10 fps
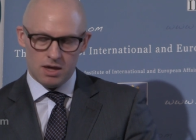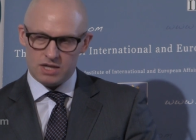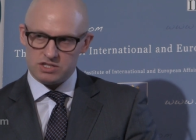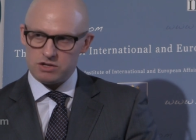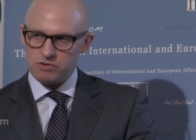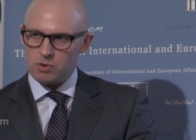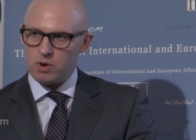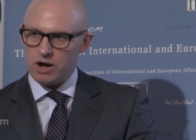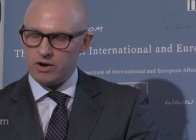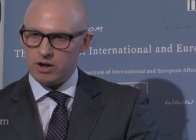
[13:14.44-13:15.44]
it's going to
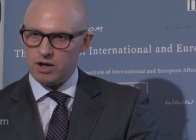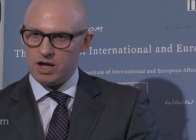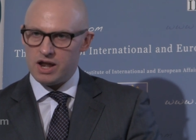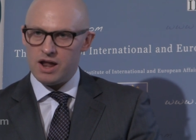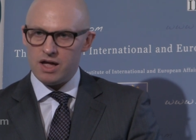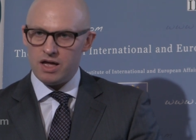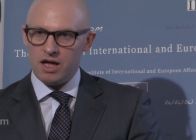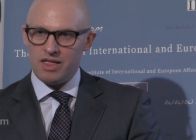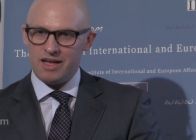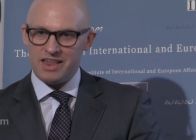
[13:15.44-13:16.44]
require an,
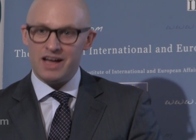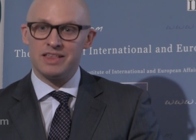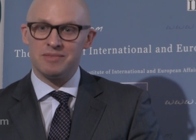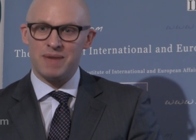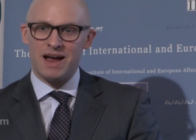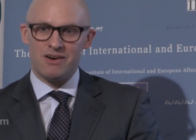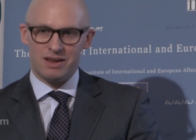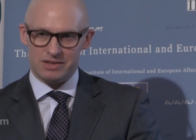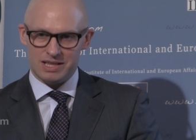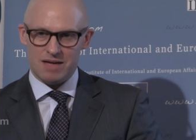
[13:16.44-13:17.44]
a, an
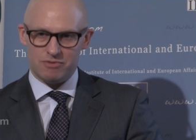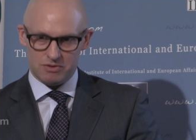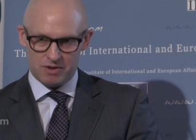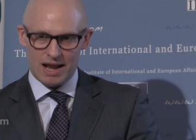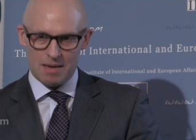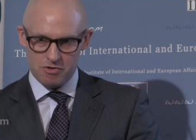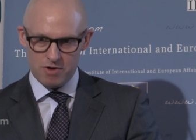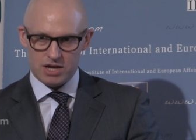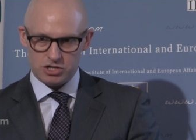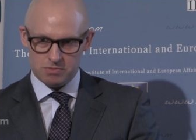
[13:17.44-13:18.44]
unparalleled level of
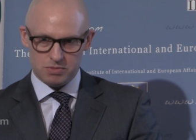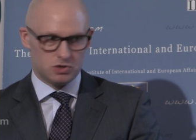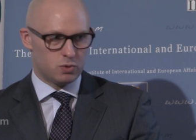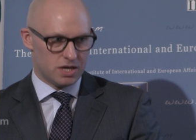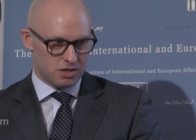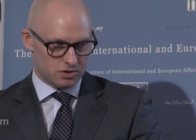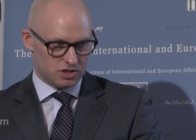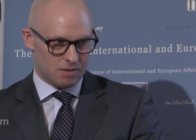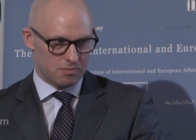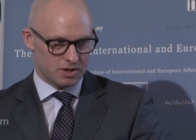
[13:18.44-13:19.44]
collaboration between
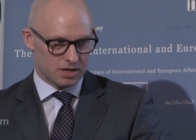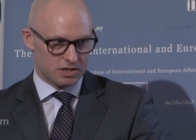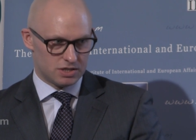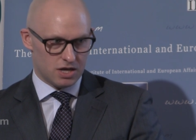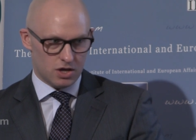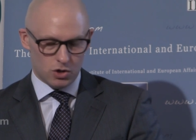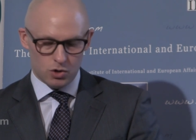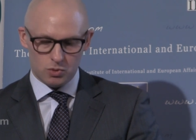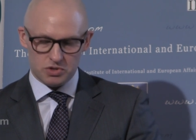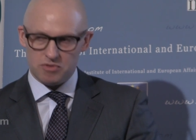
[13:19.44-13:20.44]
those companies
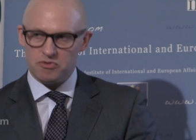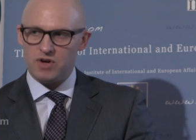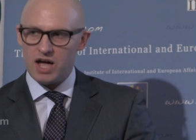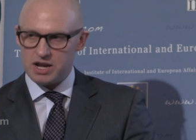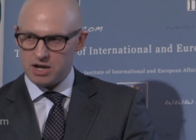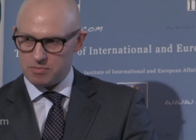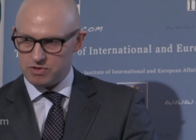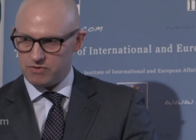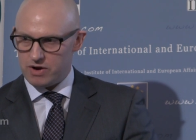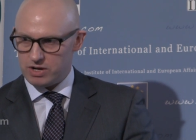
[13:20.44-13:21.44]
who will divide
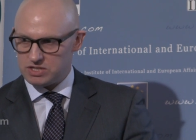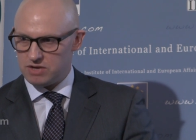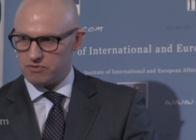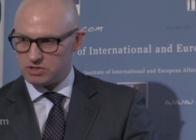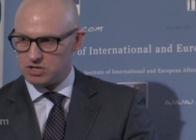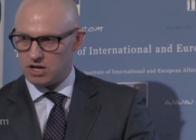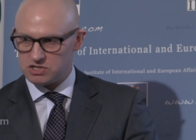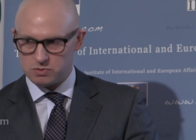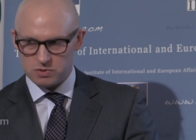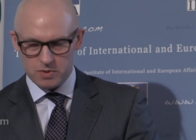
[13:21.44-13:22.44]
up the various different
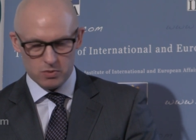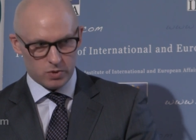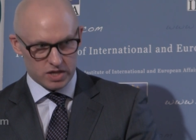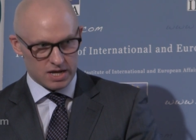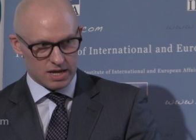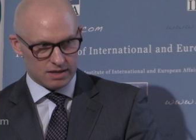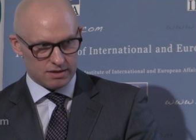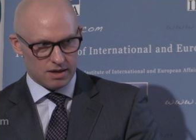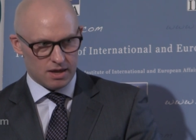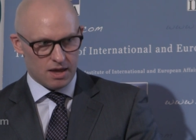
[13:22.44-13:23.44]
tasks within
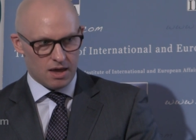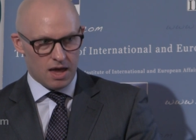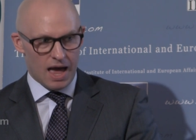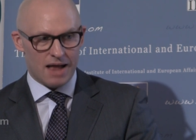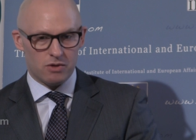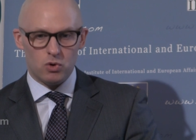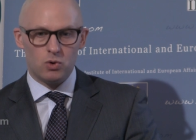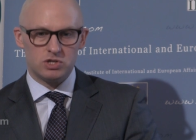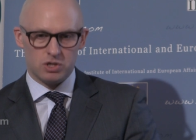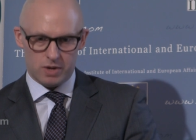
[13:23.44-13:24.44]
it and
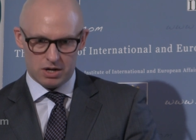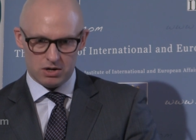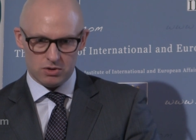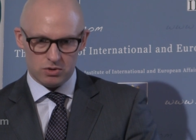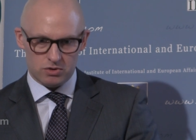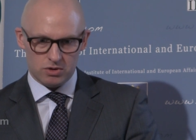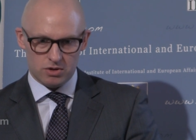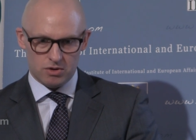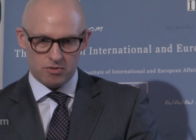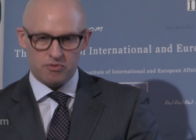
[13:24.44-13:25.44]
also include
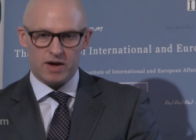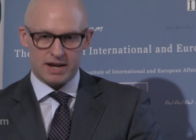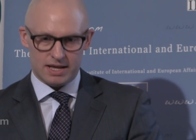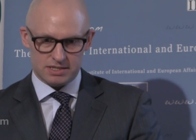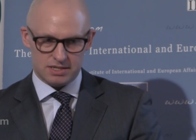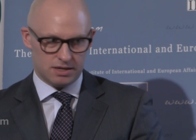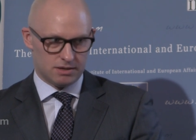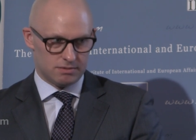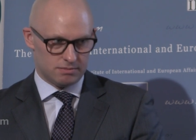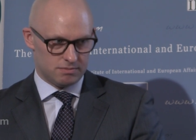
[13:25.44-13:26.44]

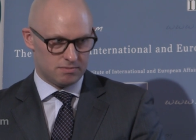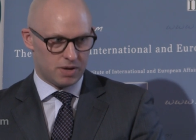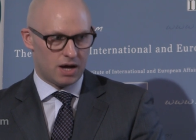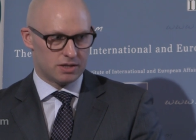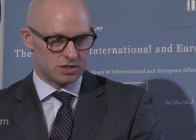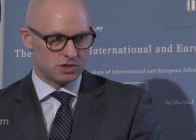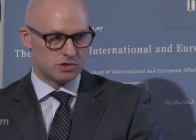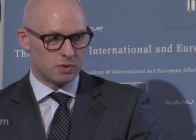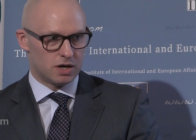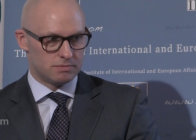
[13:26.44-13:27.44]
financing partners
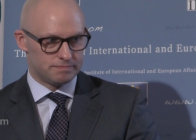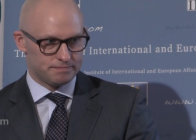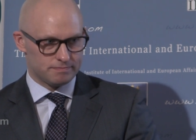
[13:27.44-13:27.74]
as well.